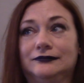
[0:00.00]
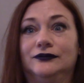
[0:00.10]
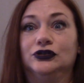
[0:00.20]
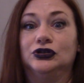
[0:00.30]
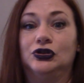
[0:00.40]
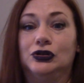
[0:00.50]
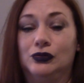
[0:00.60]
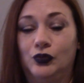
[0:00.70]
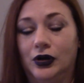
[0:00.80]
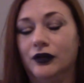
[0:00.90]
For sure.
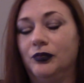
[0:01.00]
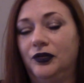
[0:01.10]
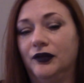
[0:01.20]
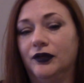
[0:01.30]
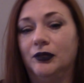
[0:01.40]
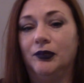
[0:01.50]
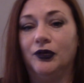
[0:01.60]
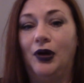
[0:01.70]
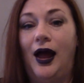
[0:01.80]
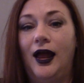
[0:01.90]
We got some stuff coming up. So
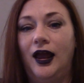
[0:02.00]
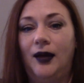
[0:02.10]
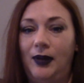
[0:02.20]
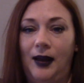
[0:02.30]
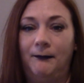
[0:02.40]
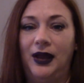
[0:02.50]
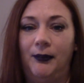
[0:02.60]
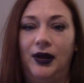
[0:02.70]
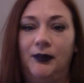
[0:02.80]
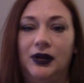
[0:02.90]
I am happy,
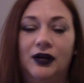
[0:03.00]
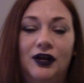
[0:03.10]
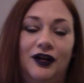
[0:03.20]
happy, happy.